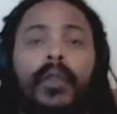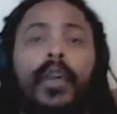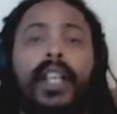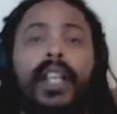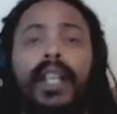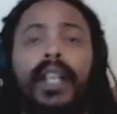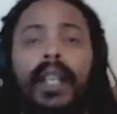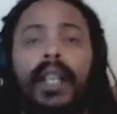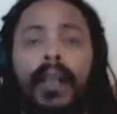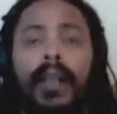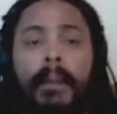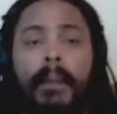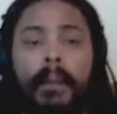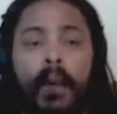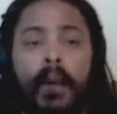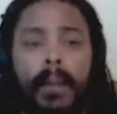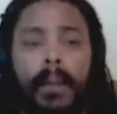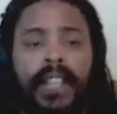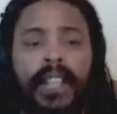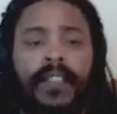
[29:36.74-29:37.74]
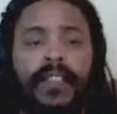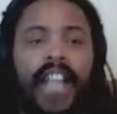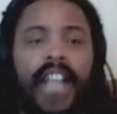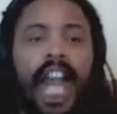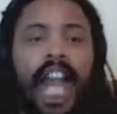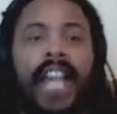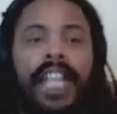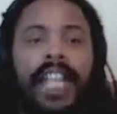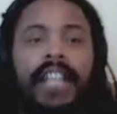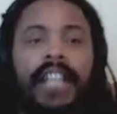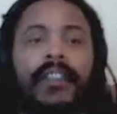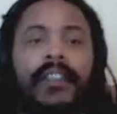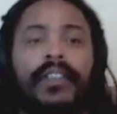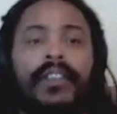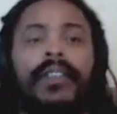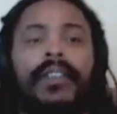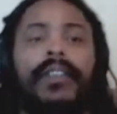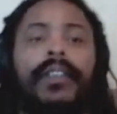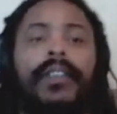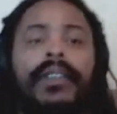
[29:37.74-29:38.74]
your moment of not
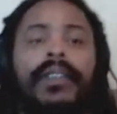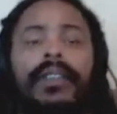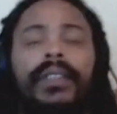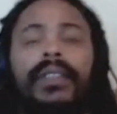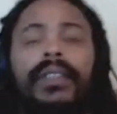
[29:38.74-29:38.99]
here.